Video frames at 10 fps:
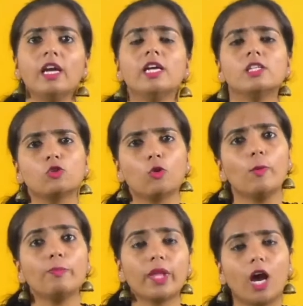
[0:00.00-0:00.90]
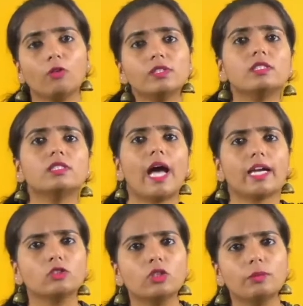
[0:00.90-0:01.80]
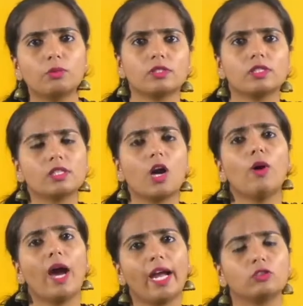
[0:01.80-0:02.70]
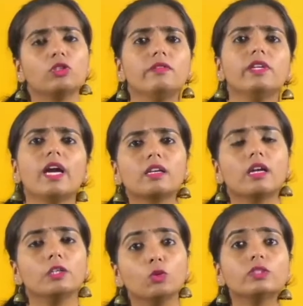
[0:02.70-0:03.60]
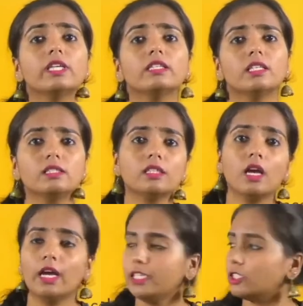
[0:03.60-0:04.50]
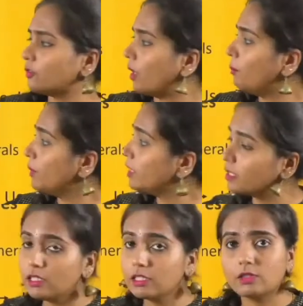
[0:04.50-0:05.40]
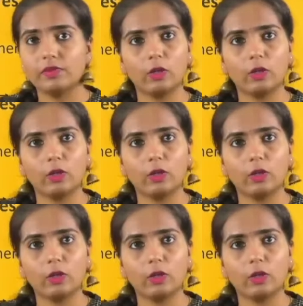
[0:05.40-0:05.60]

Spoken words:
So how is this actually processed? How actually we are using this? It's from minerals.